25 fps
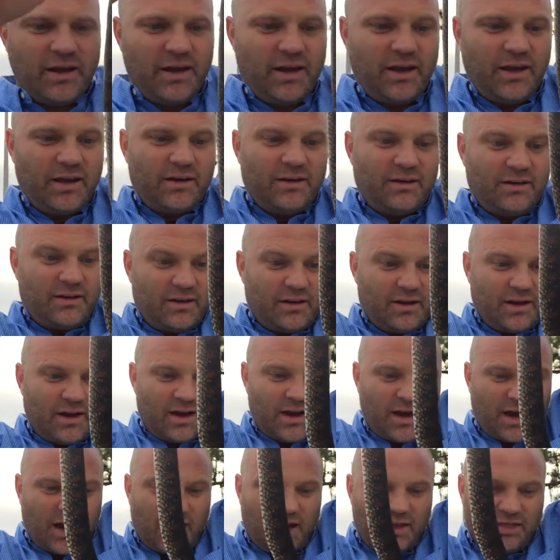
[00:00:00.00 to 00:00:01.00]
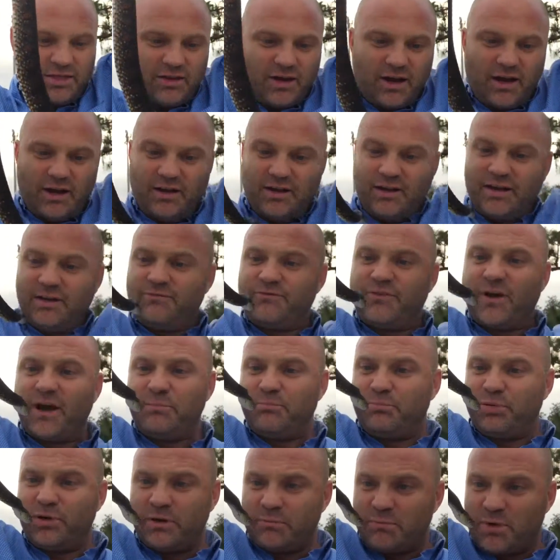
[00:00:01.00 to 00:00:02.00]
and I thought if I
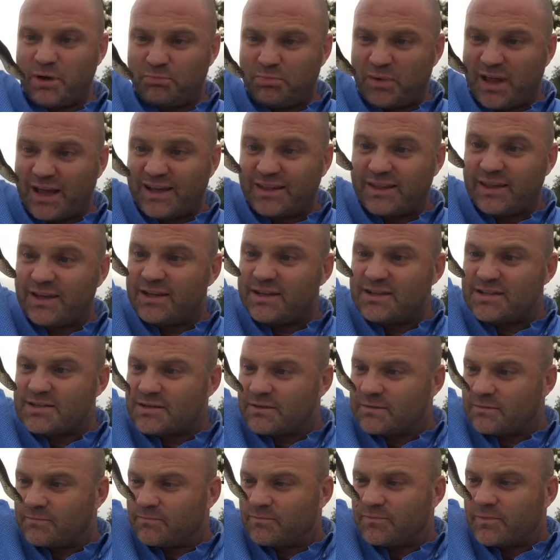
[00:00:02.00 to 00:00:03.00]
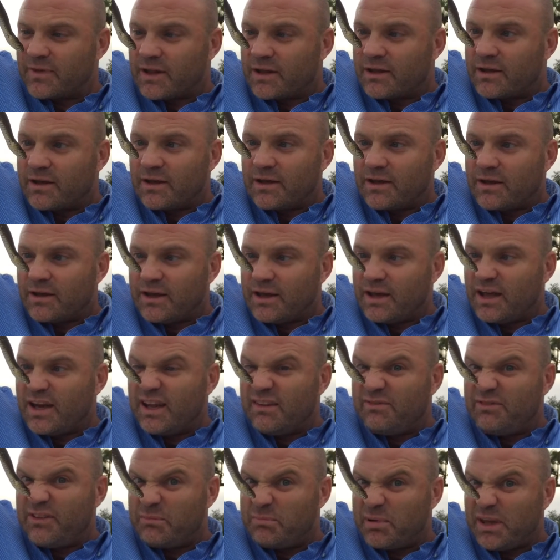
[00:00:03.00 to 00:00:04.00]
put him up like this, and
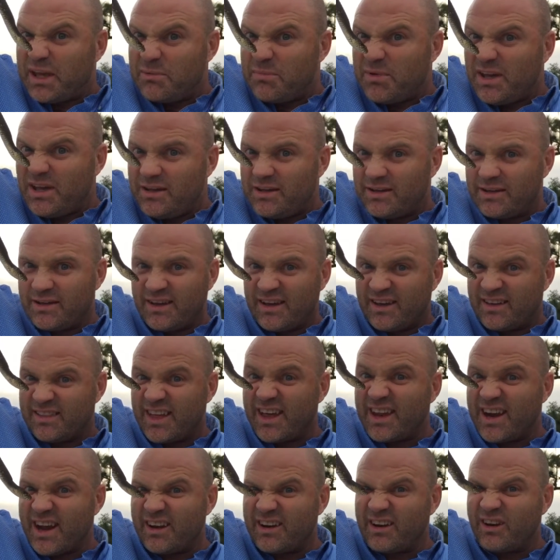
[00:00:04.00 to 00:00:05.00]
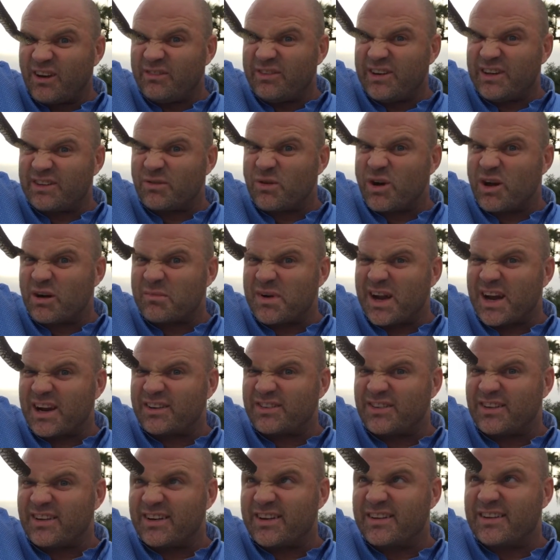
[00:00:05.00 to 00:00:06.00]
if he bit me, then I'll know if he's a water
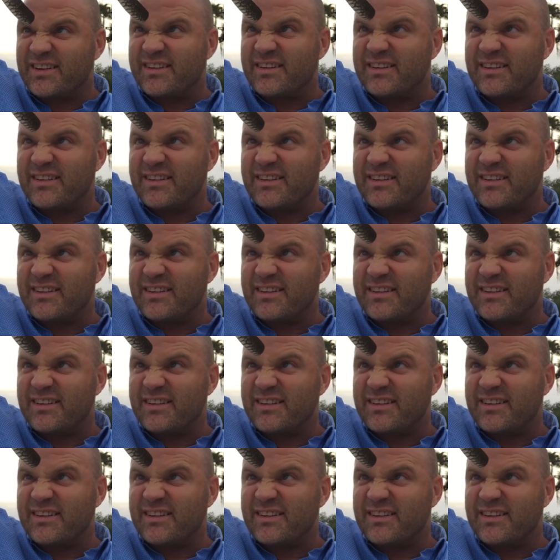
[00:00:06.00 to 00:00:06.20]
moccasin.